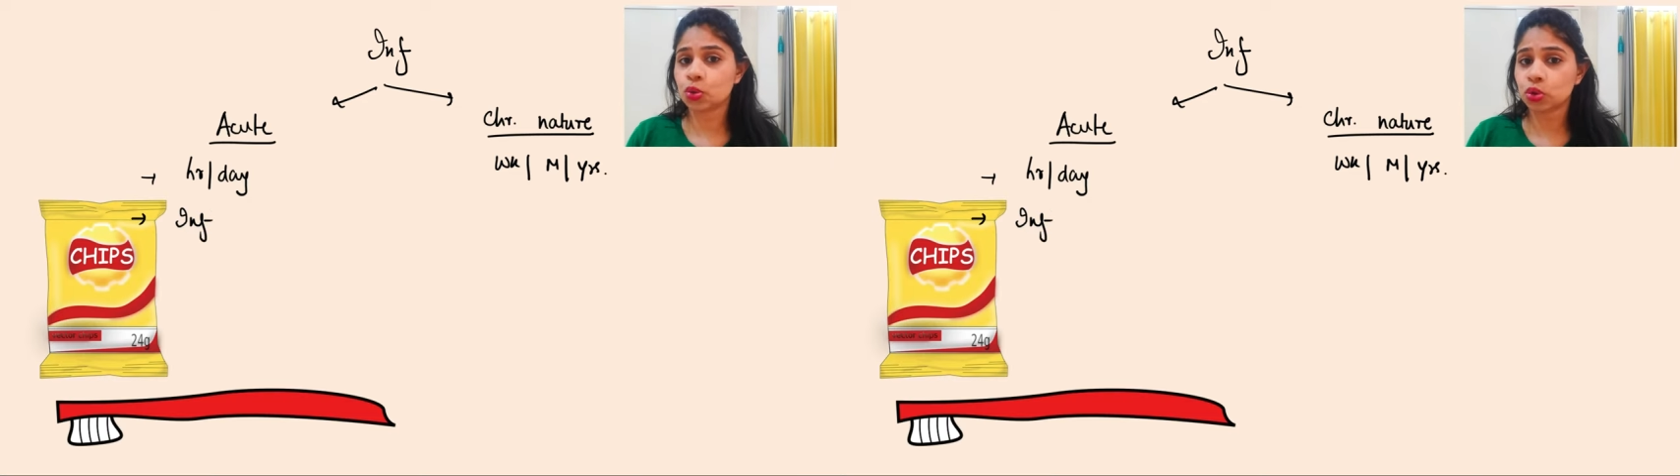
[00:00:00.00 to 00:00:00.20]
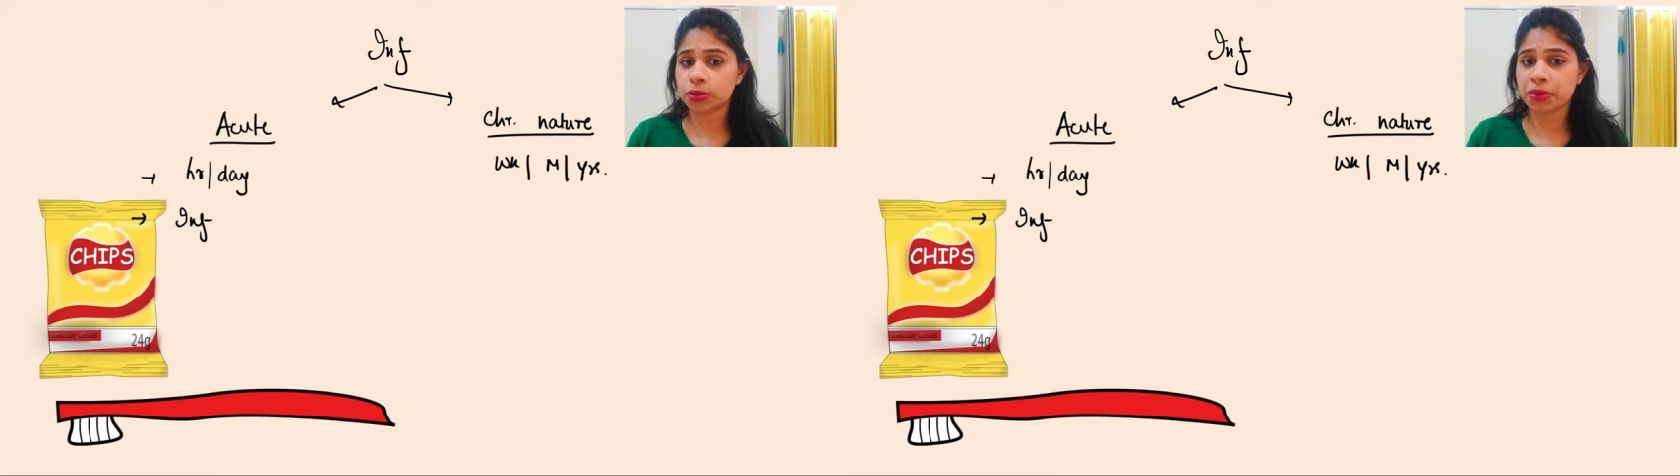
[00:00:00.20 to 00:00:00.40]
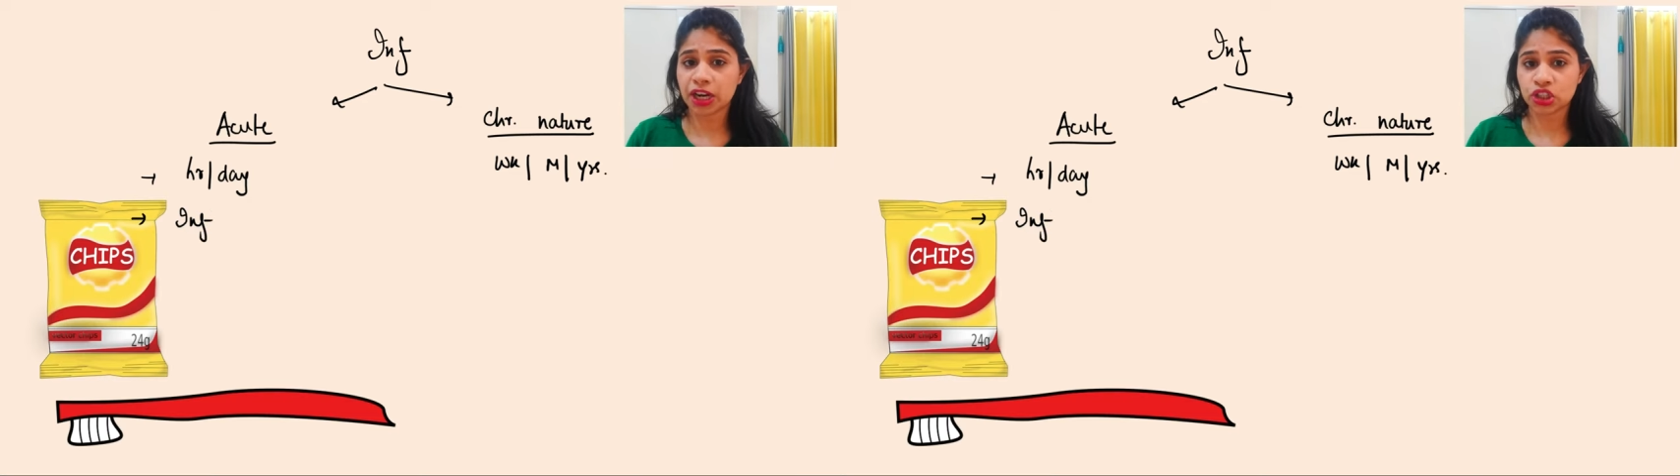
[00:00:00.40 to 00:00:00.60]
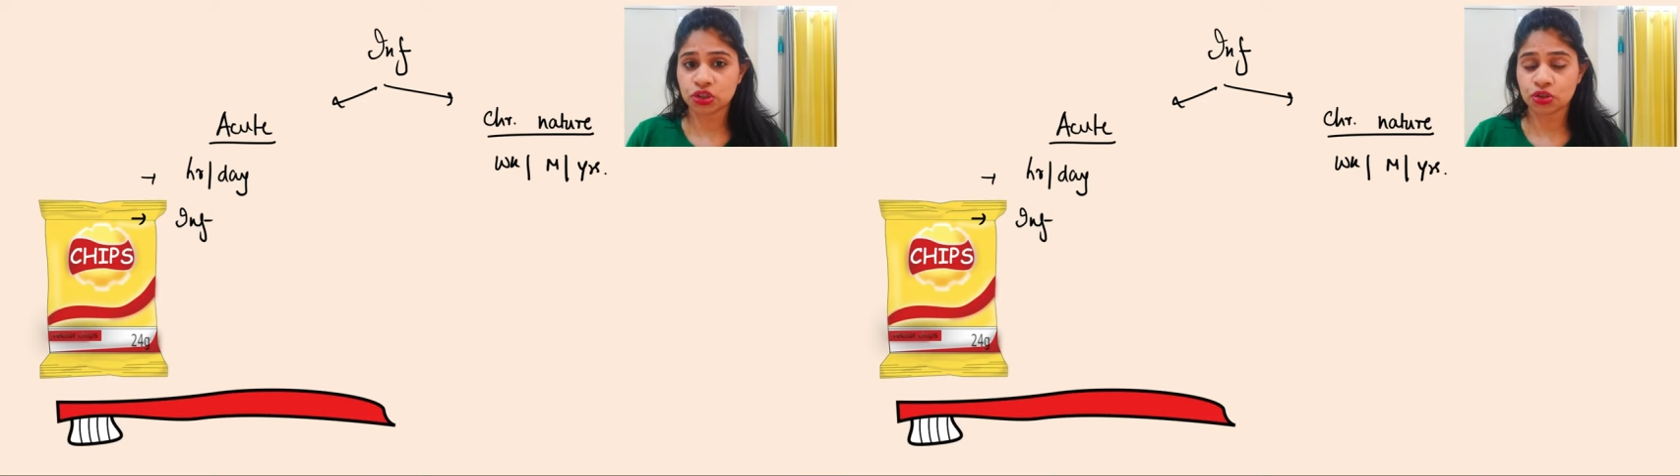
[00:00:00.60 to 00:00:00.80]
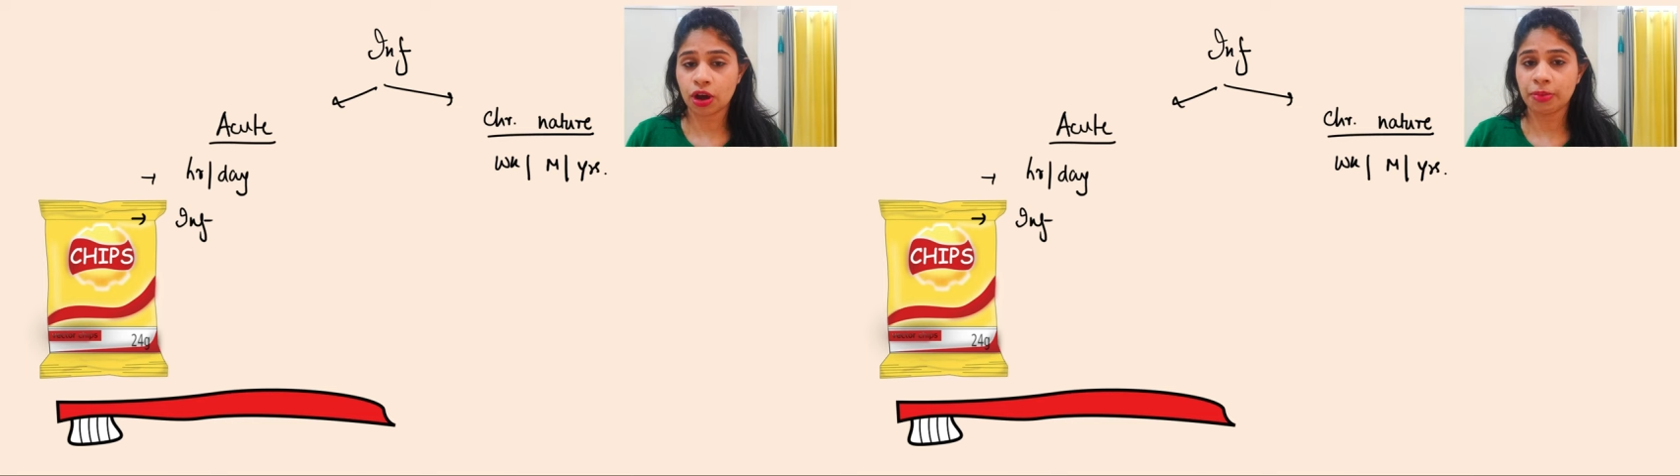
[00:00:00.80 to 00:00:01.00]

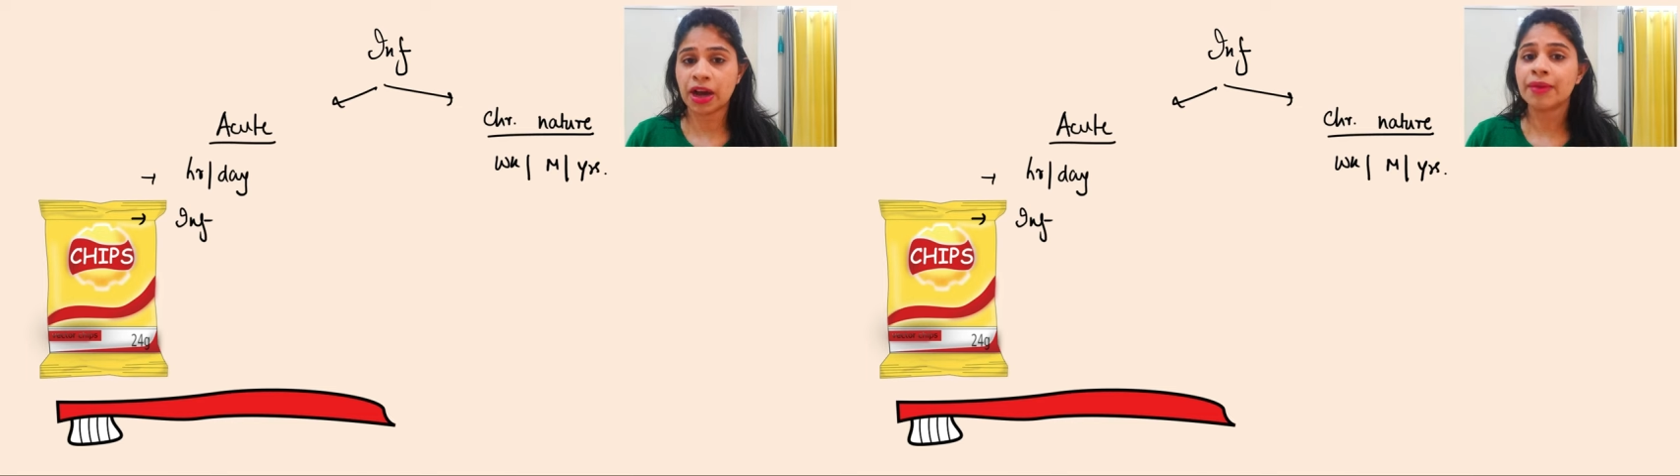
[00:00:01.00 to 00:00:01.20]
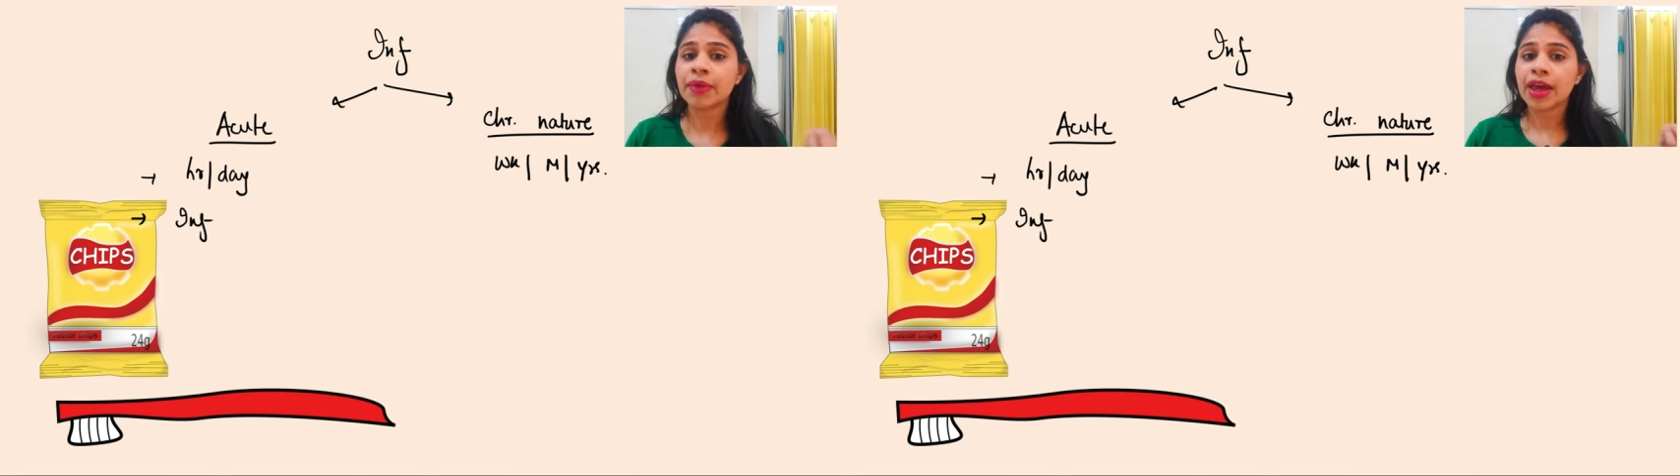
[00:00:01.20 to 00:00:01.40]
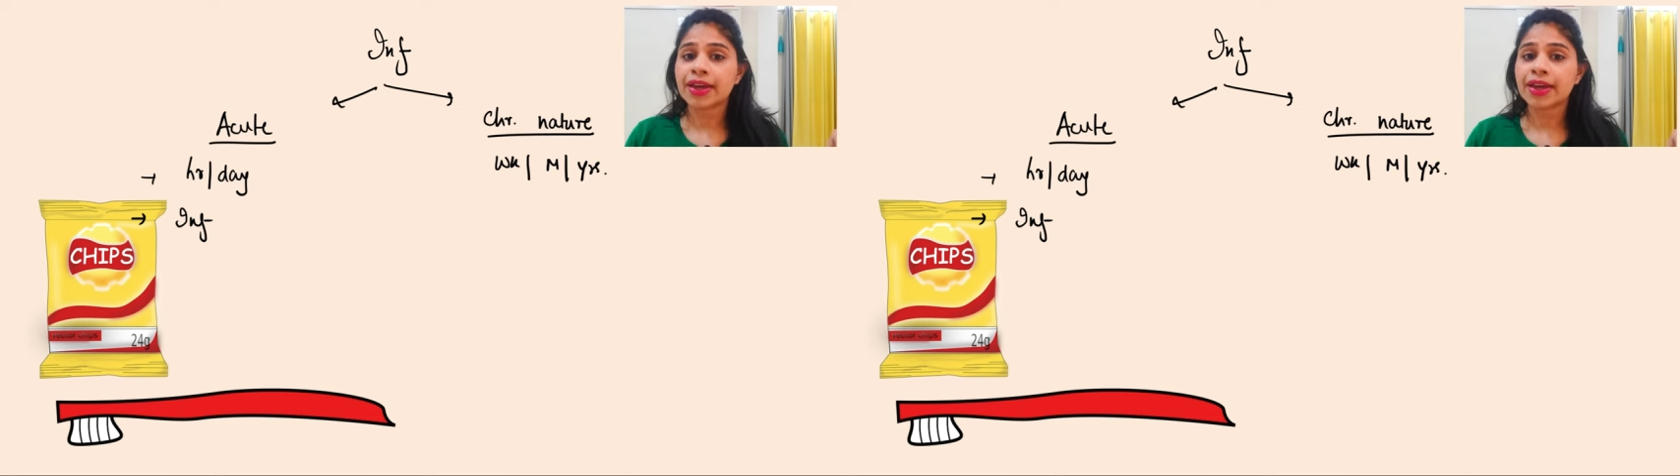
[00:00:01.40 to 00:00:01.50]
toothbrush trauma